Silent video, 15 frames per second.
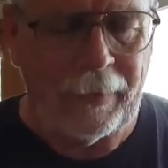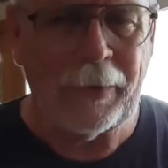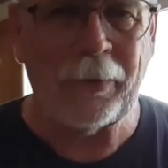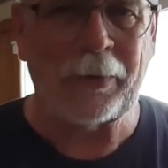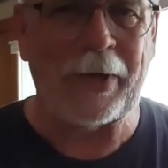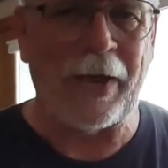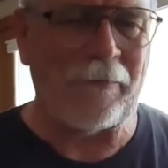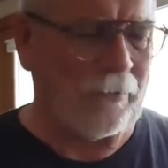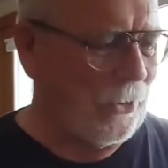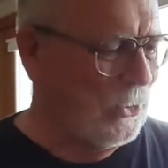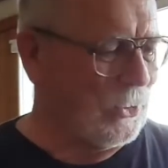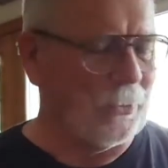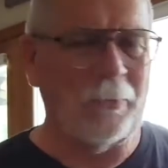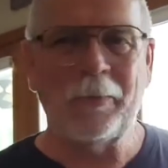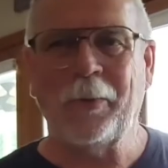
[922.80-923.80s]
Okay,
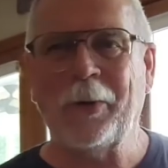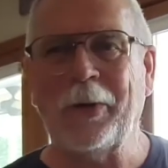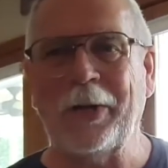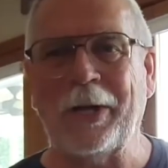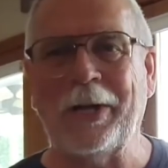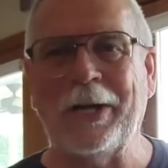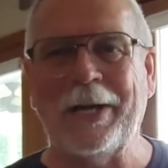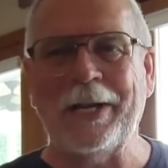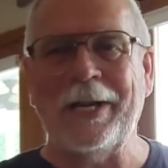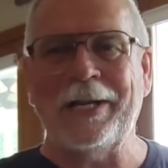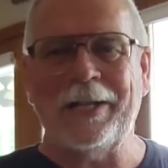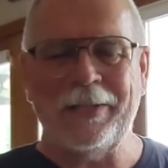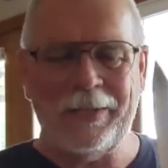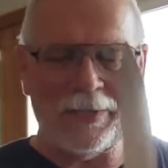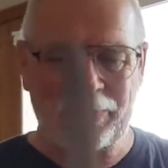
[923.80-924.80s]
folks, we're going to cut
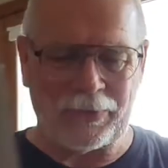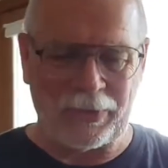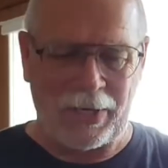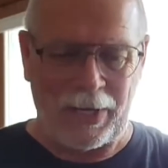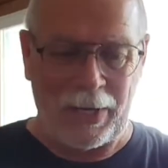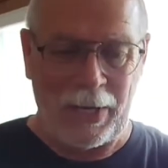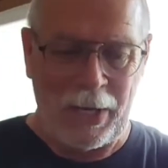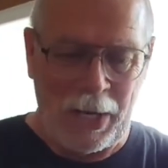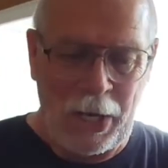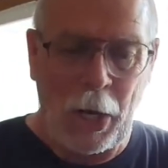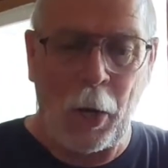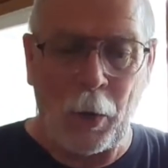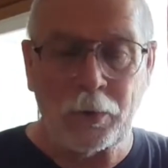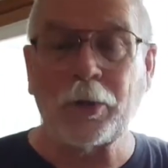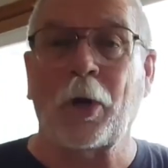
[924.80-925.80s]
into this
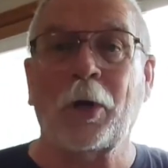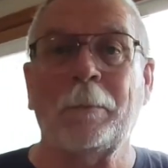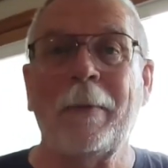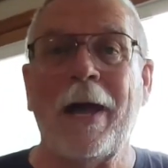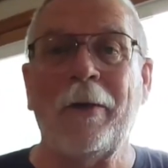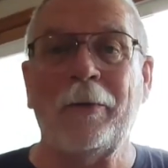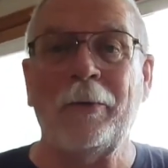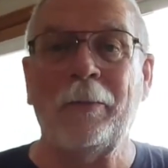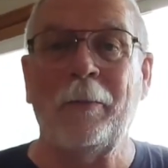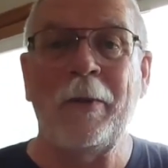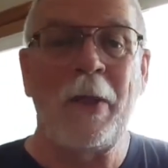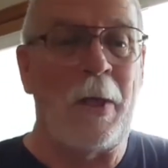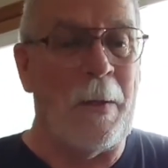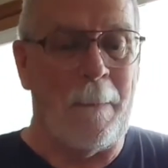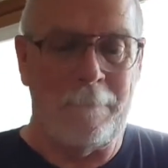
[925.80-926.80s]
Ozark
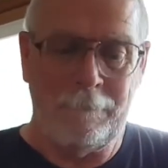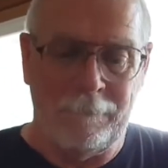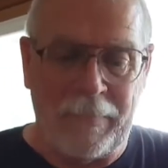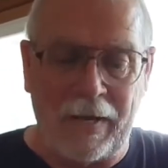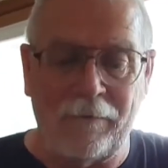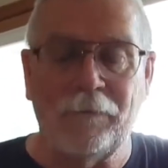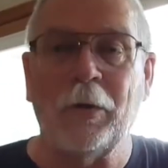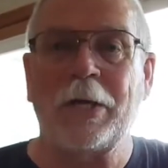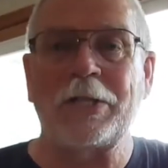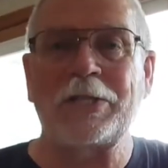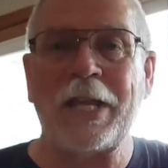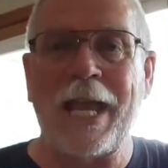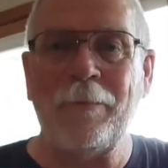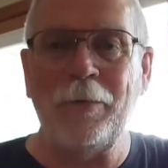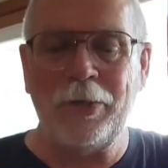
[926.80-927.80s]
Mountain Bigfoot
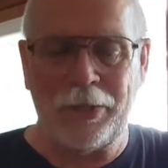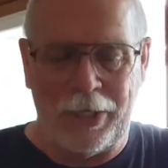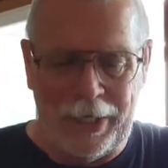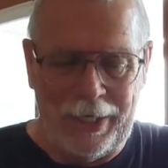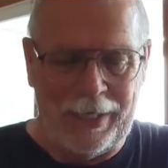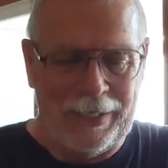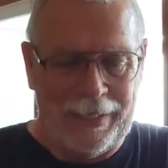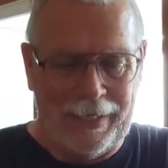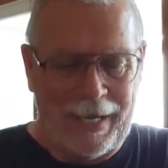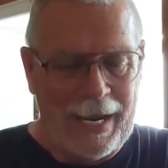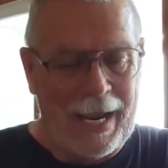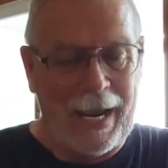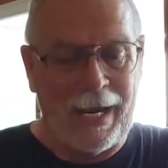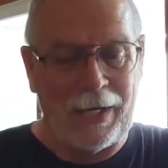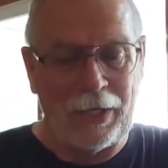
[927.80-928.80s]
sandwich,
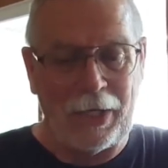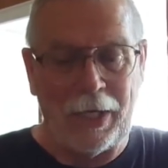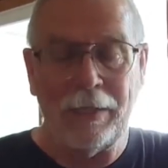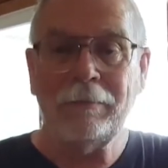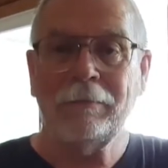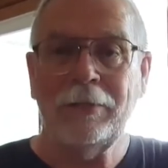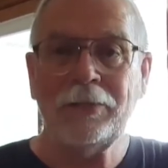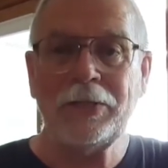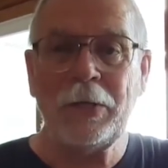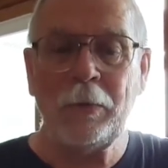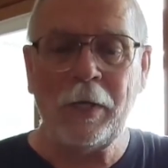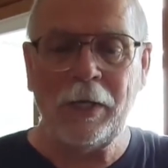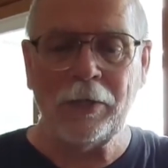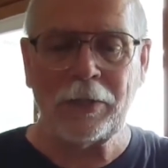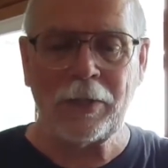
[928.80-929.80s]
and let's see
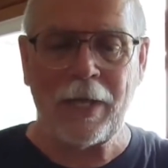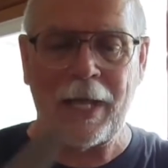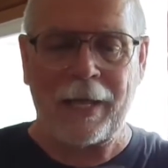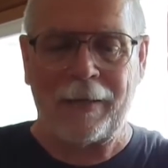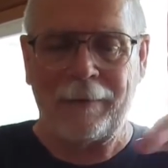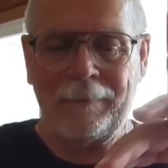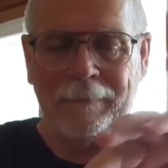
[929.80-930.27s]
what it looks like.